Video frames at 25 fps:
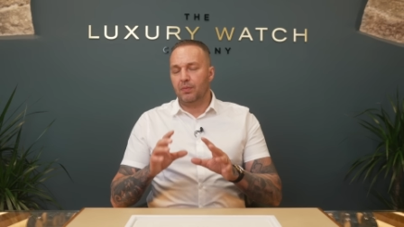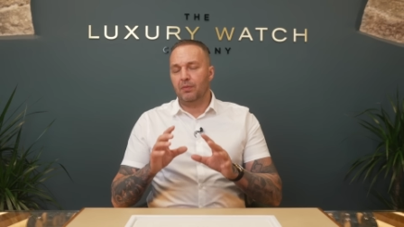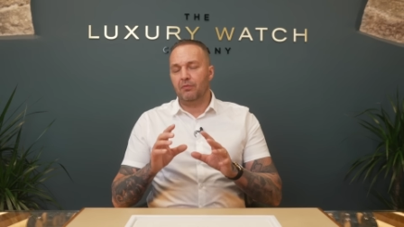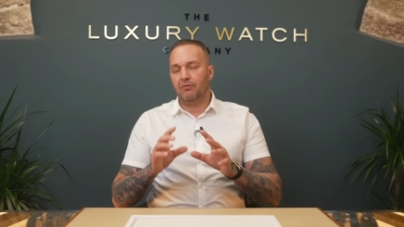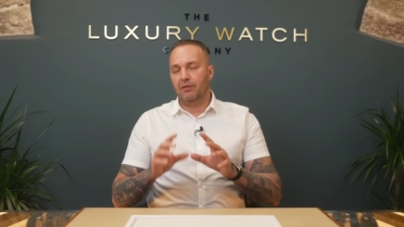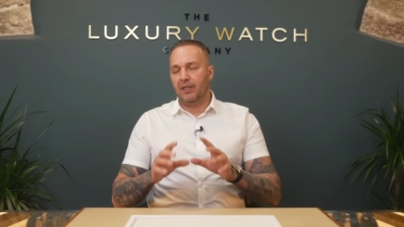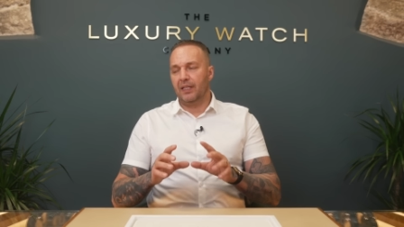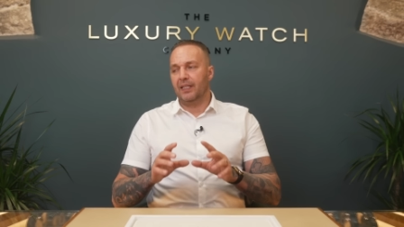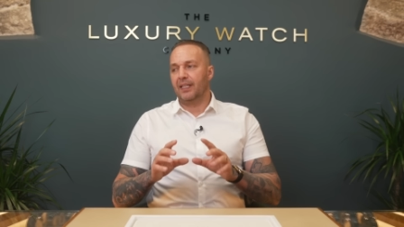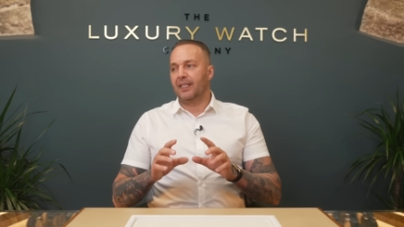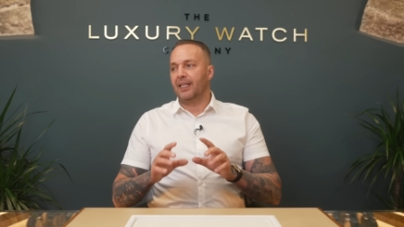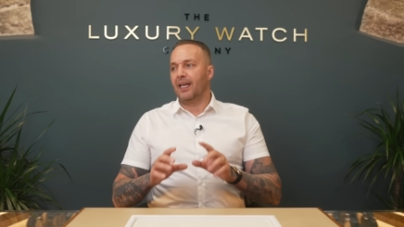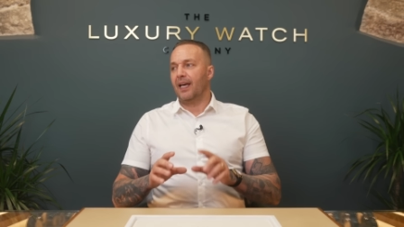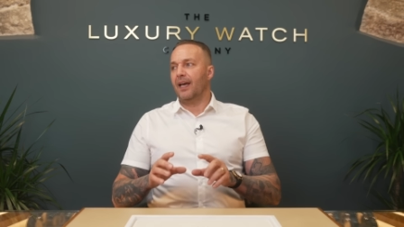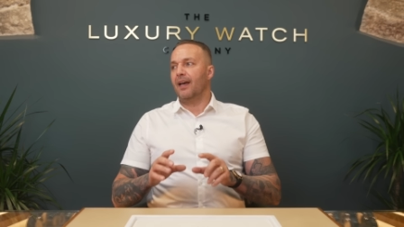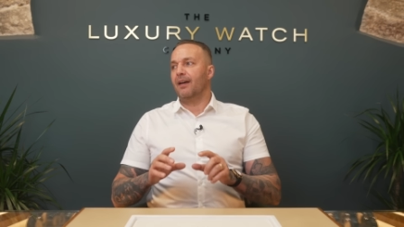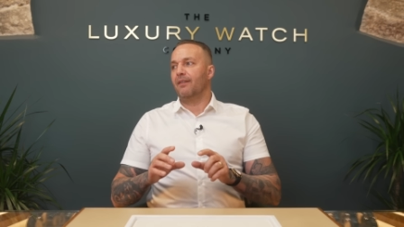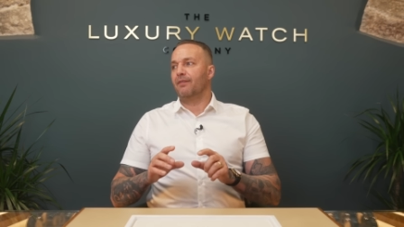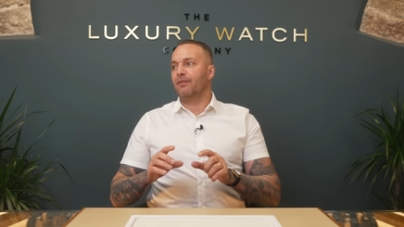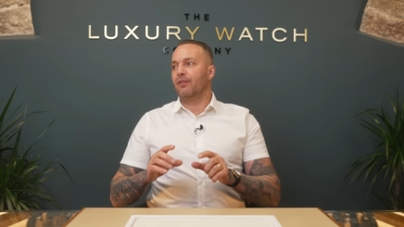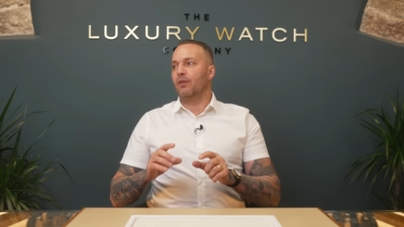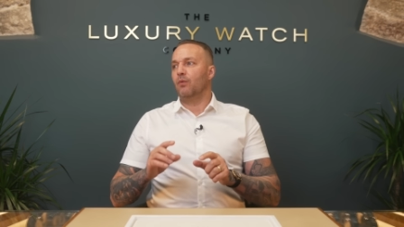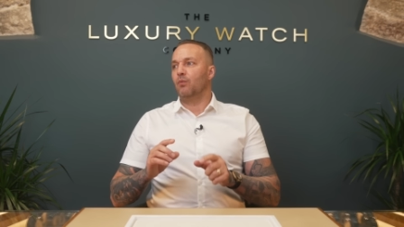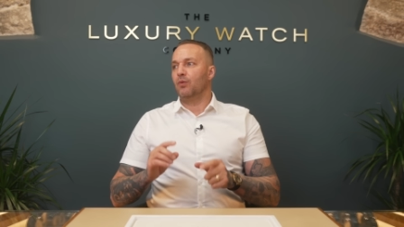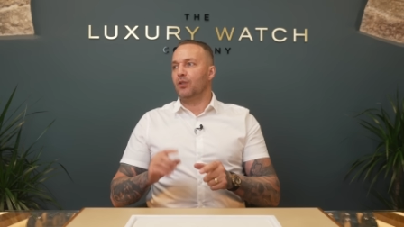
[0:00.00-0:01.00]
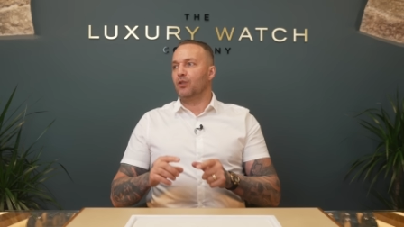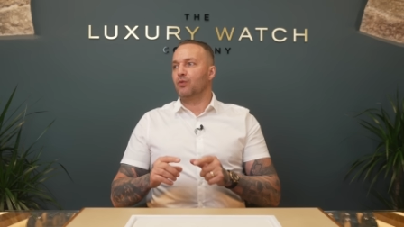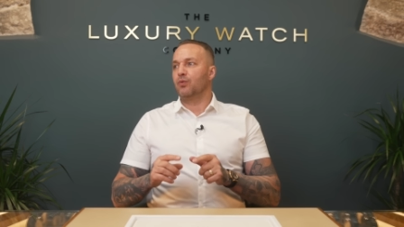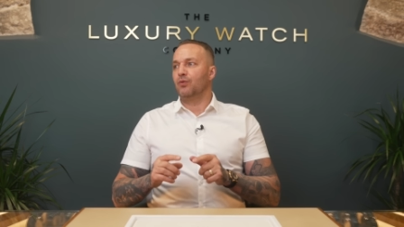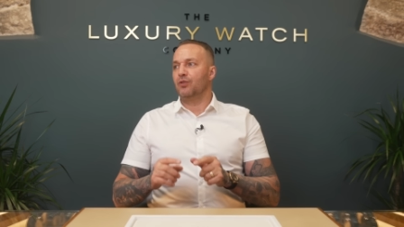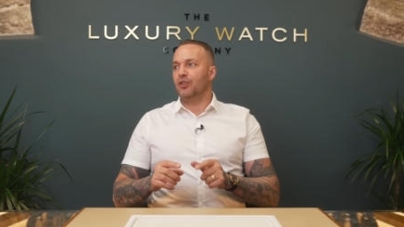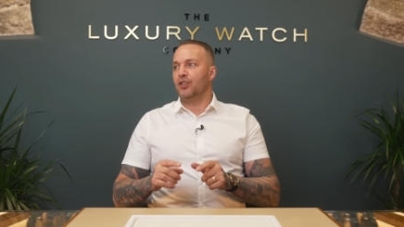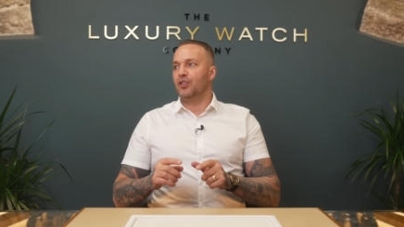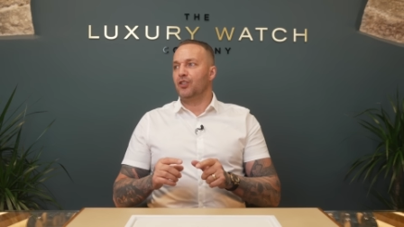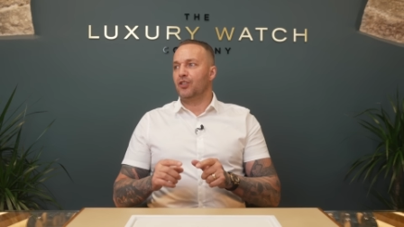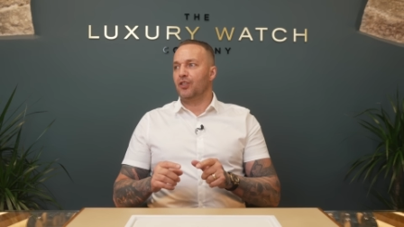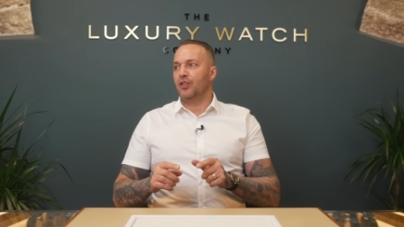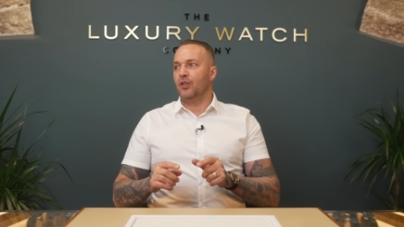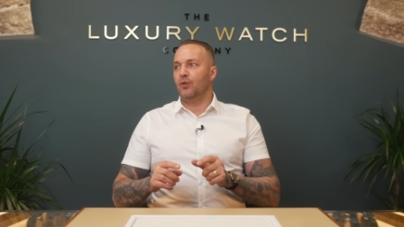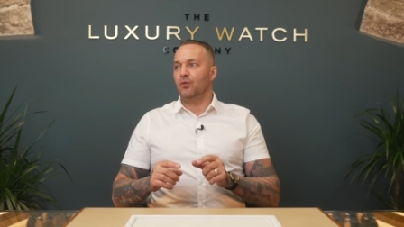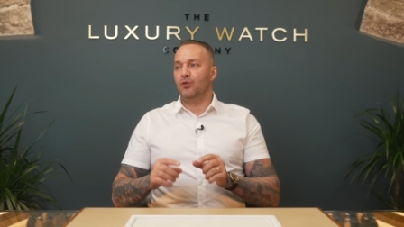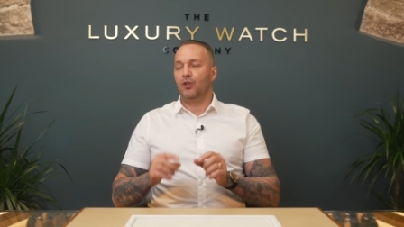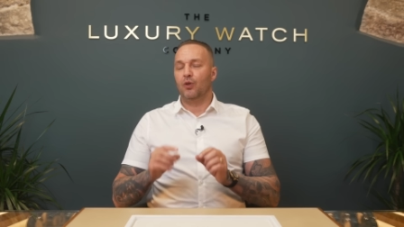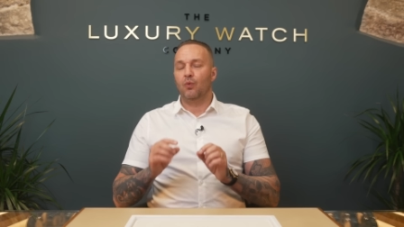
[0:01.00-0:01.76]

be really careful on which one you choose.